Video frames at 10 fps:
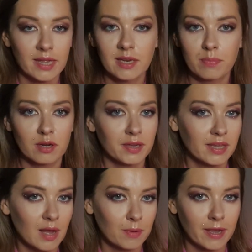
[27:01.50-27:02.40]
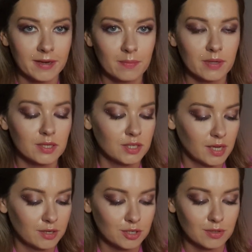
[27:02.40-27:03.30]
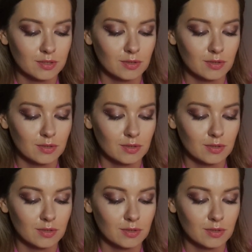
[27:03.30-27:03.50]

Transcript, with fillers: any pranayama, any meditation.